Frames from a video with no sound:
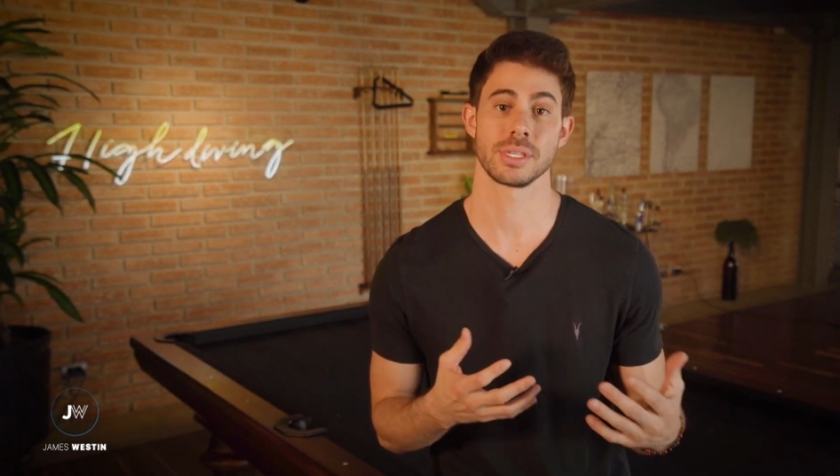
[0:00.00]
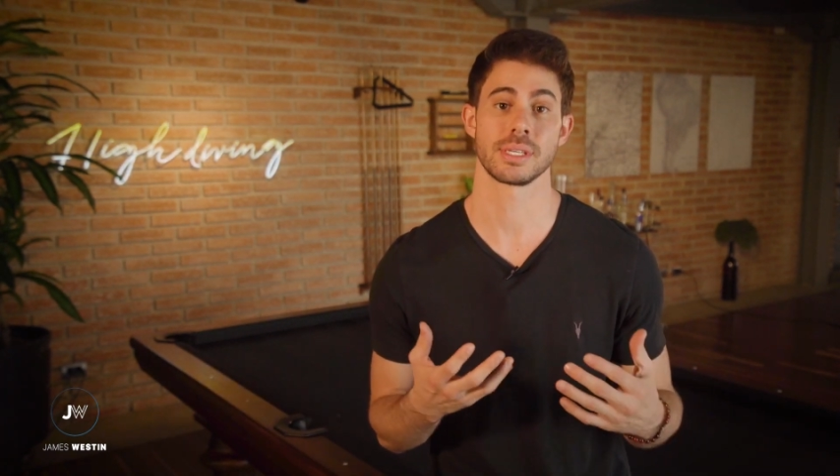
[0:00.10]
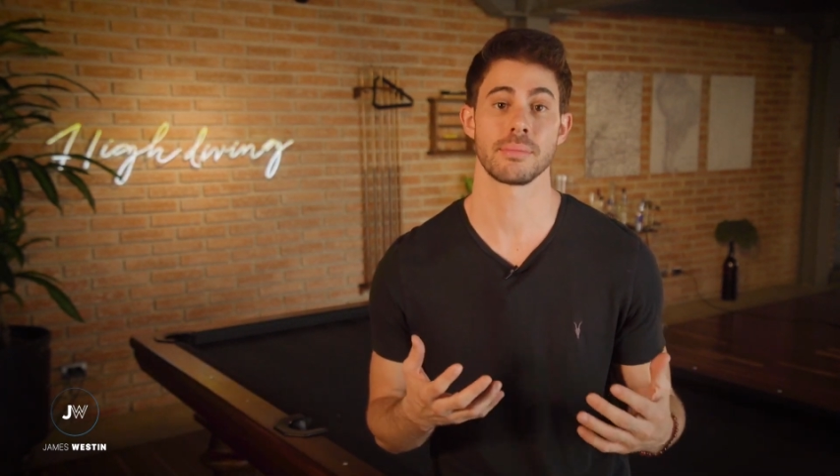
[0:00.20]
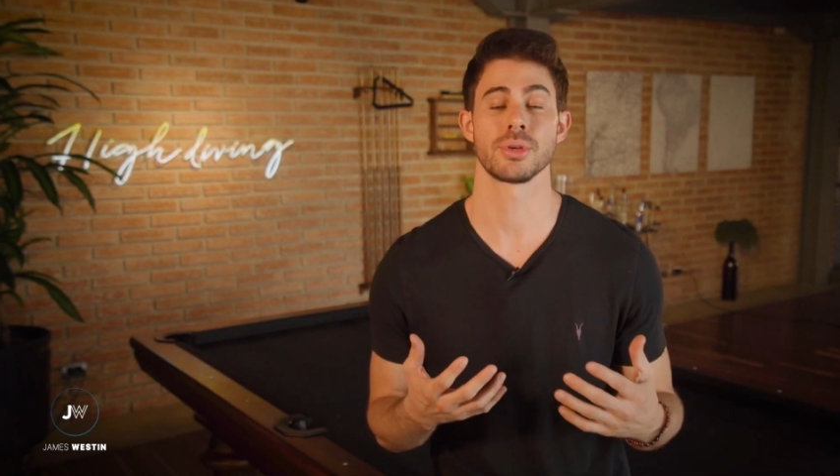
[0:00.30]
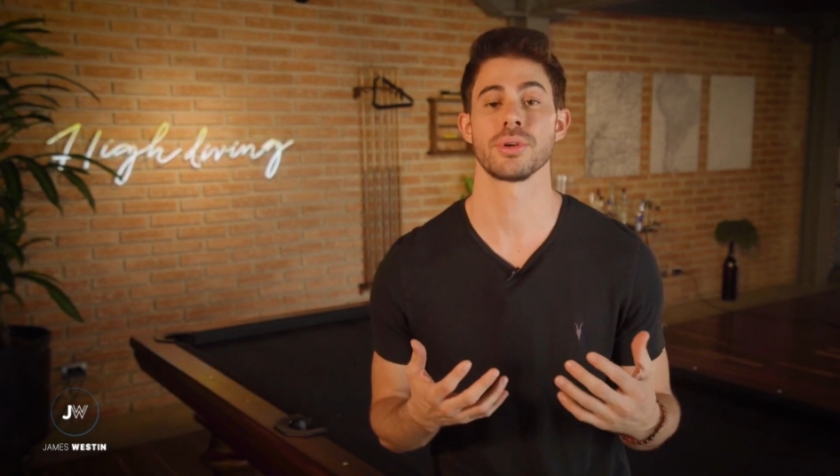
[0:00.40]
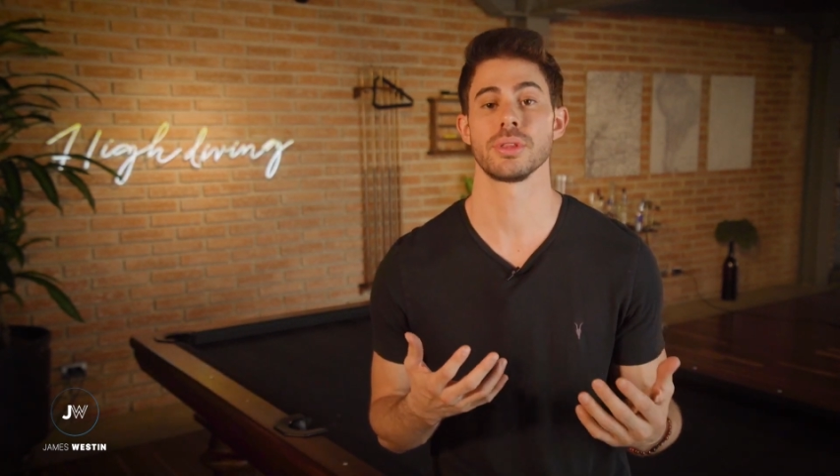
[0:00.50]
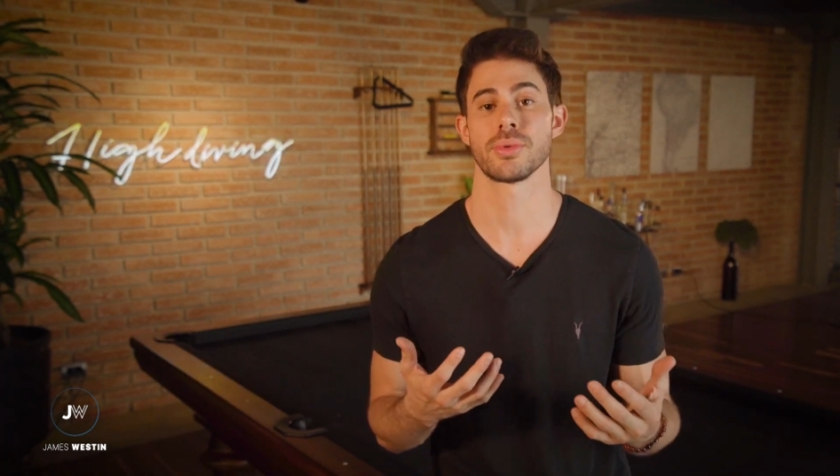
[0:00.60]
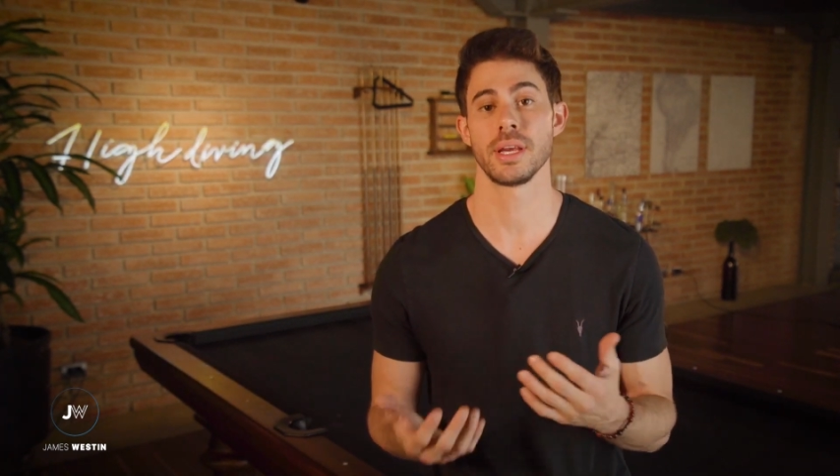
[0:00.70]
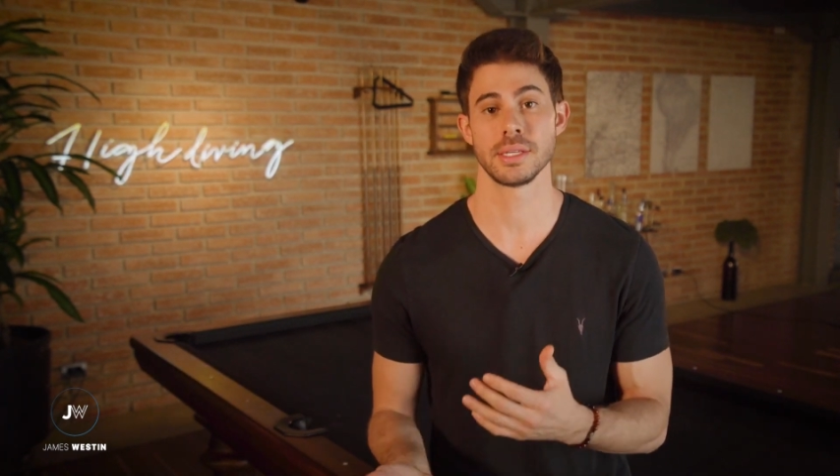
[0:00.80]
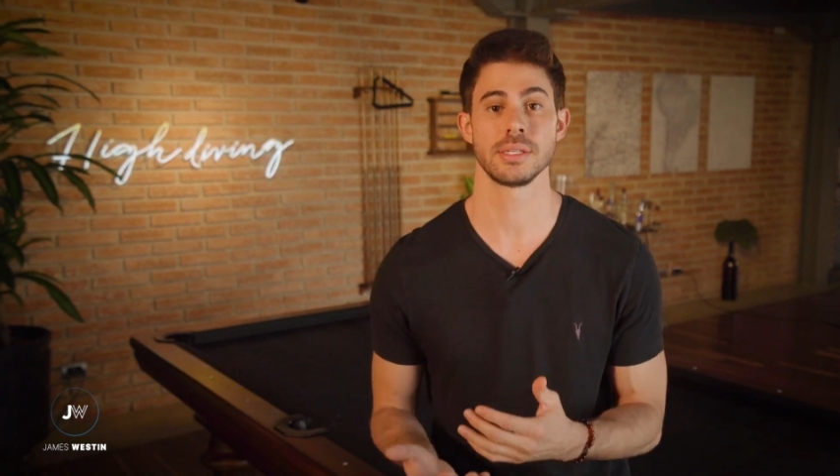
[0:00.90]
except during the
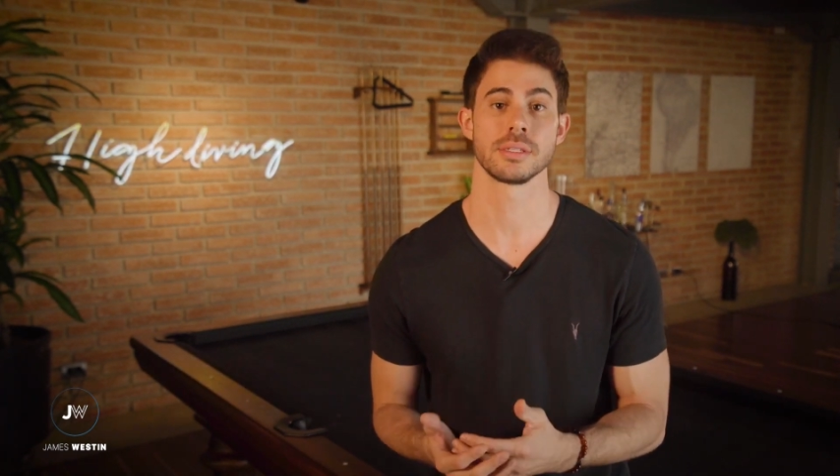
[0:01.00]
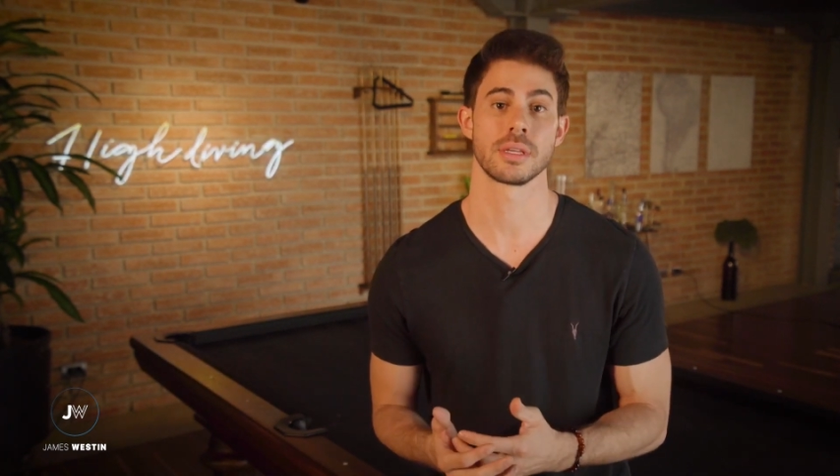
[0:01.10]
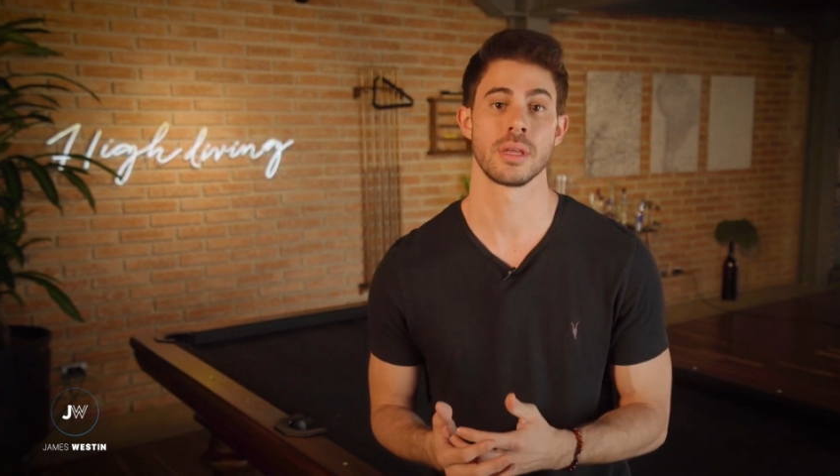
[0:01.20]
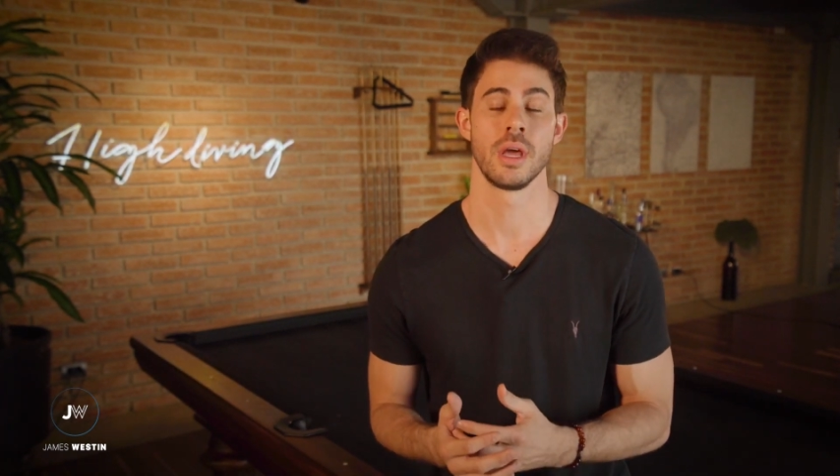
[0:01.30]
rainy season.